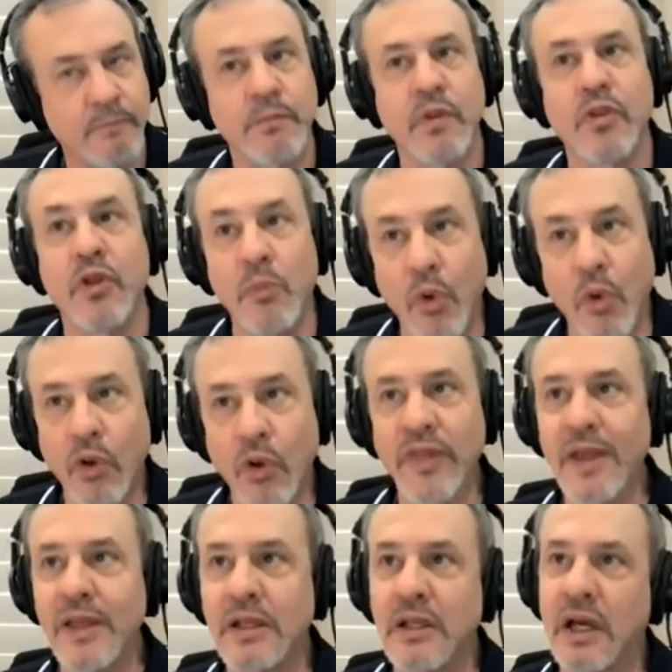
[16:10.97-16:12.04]
the more
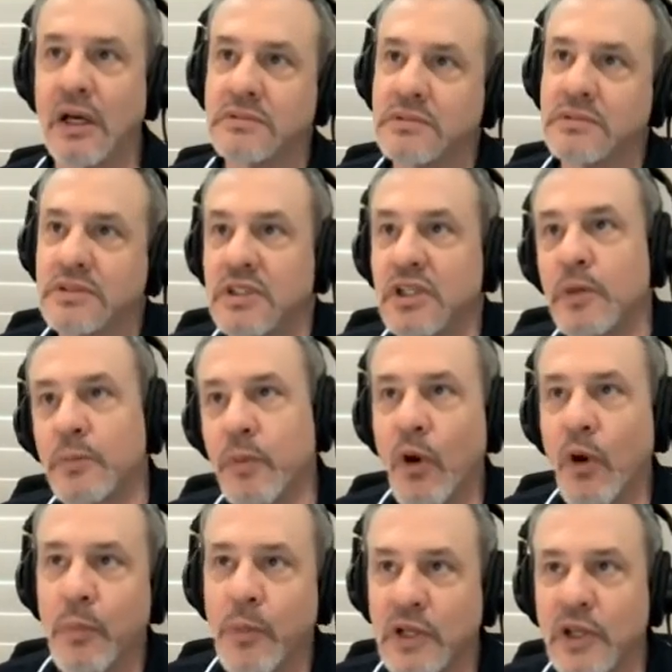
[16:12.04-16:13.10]
they
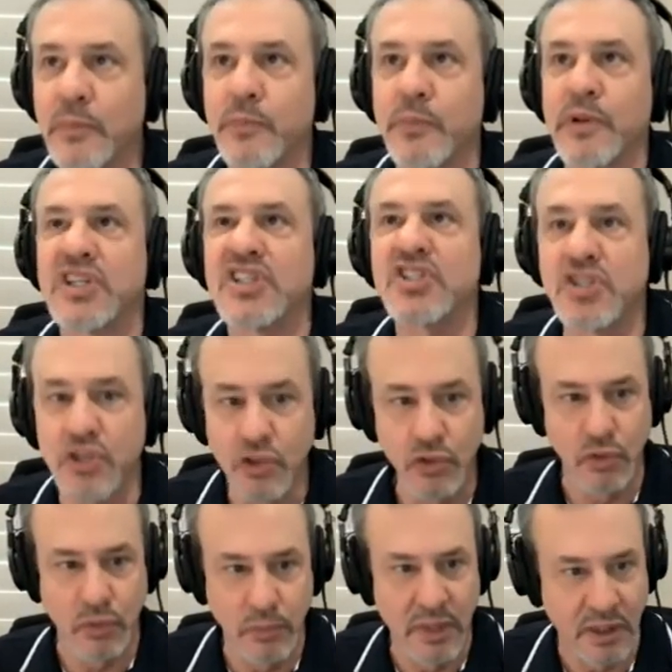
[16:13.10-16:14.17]
inappropriately
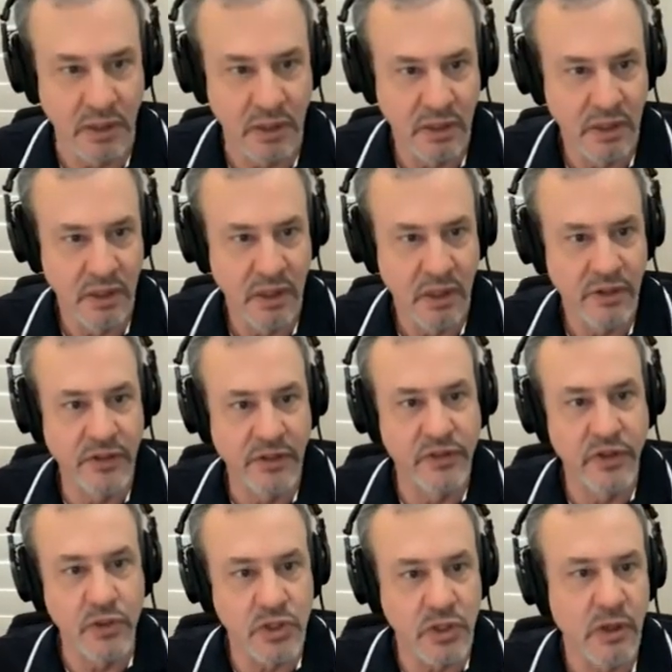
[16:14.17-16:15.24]
presume that
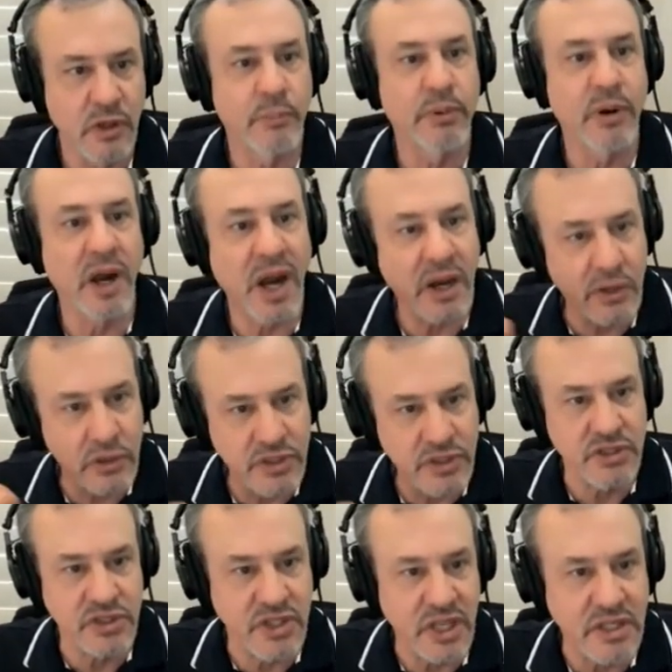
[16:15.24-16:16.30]
those prior
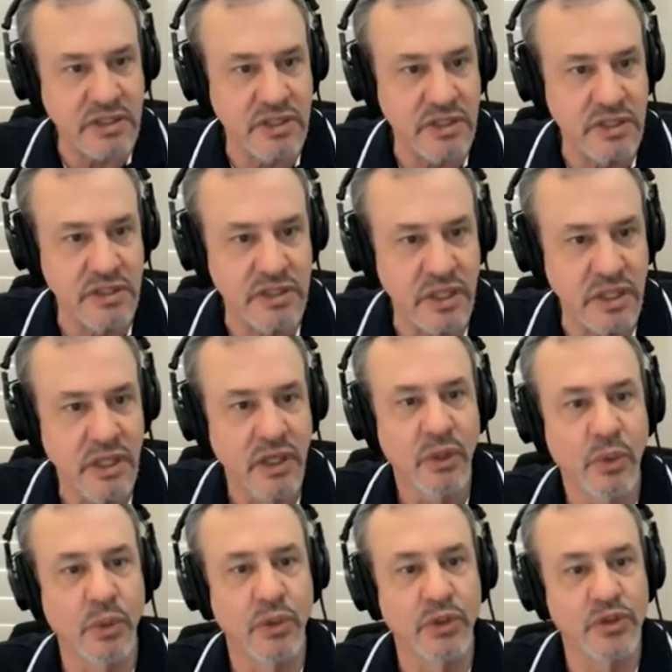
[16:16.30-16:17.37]
successes
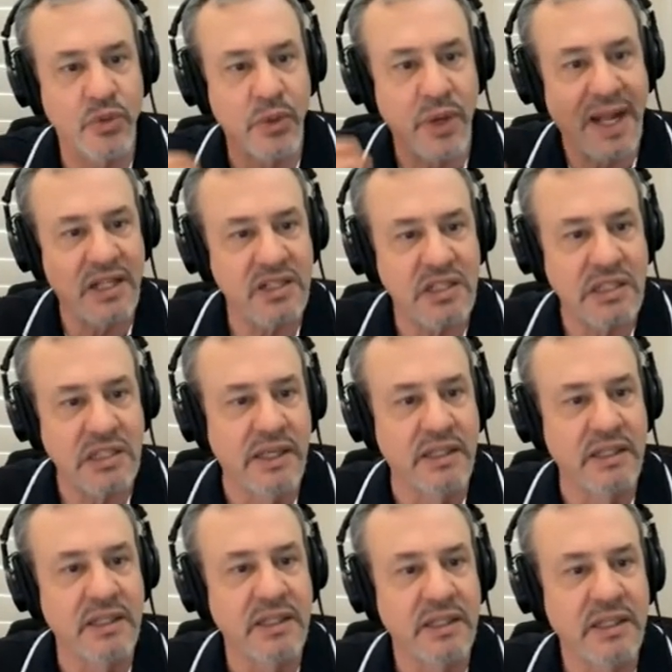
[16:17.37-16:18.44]
will
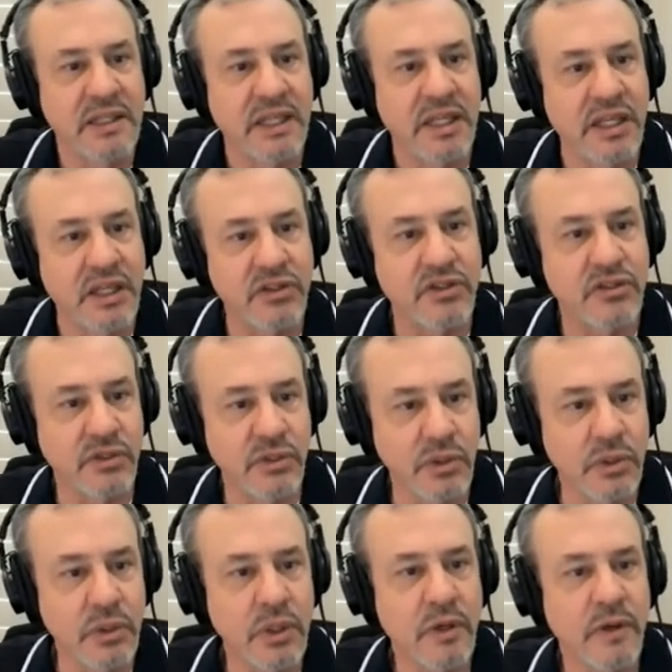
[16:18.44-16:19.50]
translate
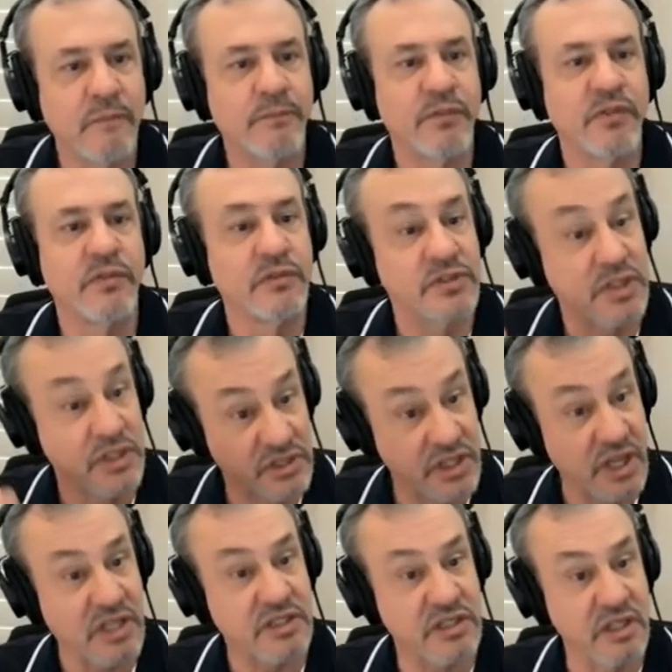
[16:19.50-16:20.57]
into
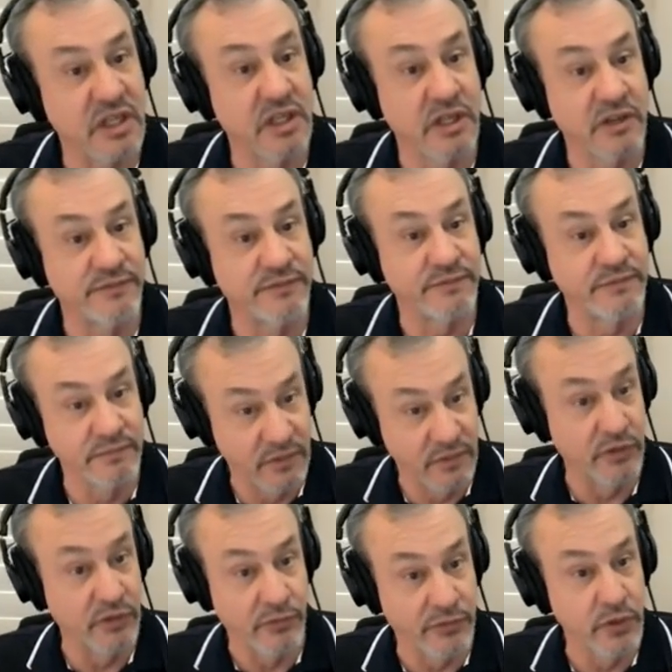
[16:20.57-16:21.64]
success in
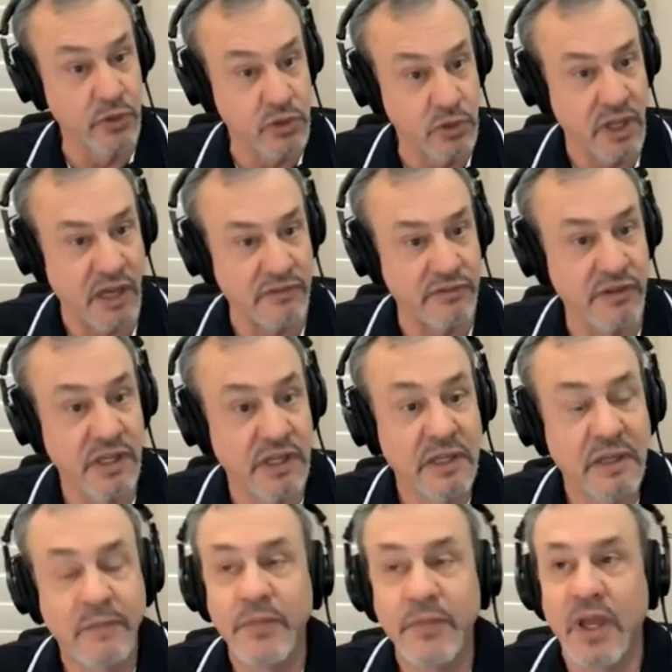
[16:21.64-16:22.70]
their future life.
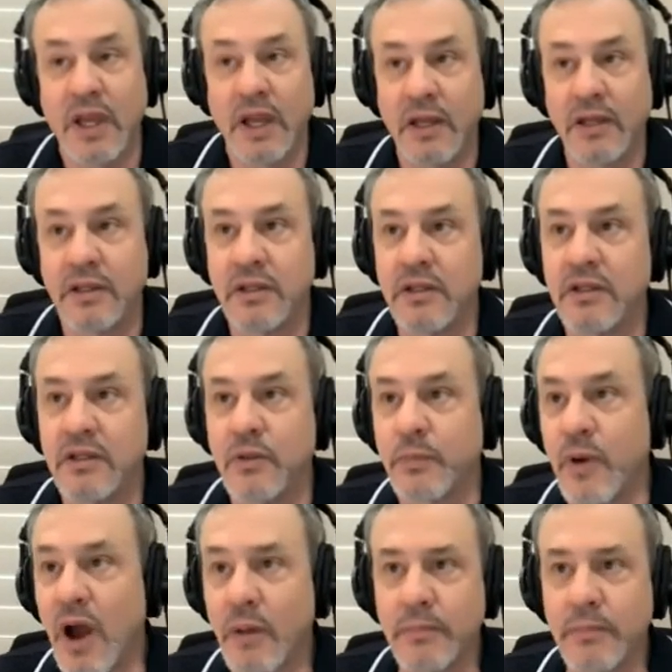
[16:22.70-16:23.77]
And the
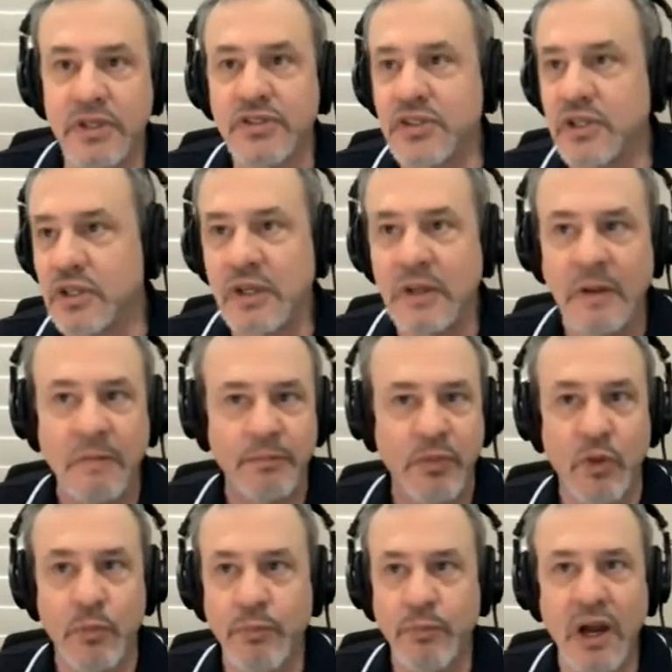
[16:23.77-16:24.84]
problem is that
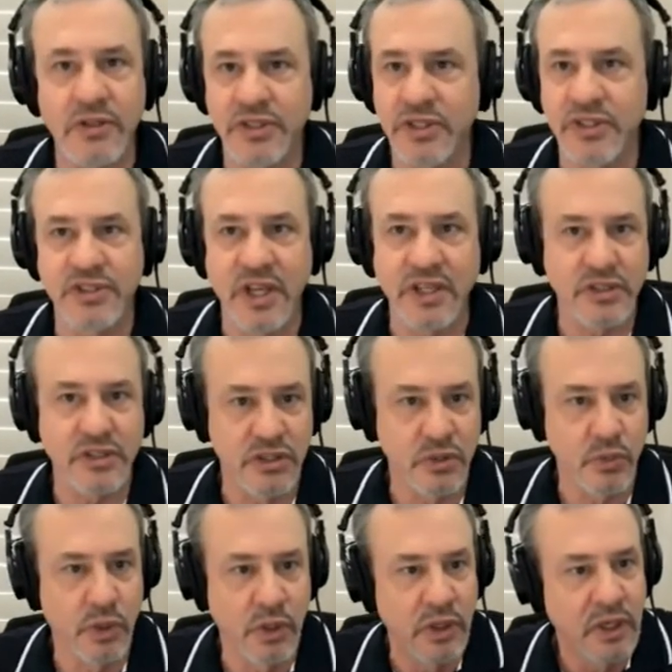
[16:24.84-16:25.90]
their prior successes
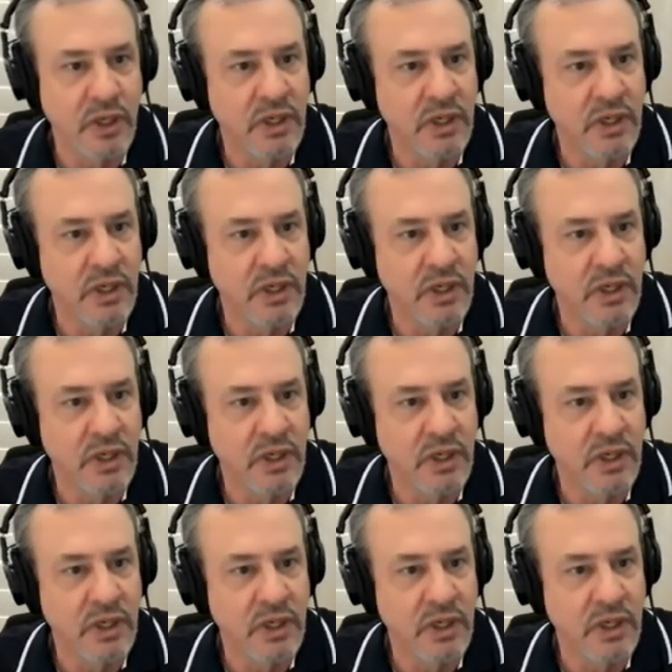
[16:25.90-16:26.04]
were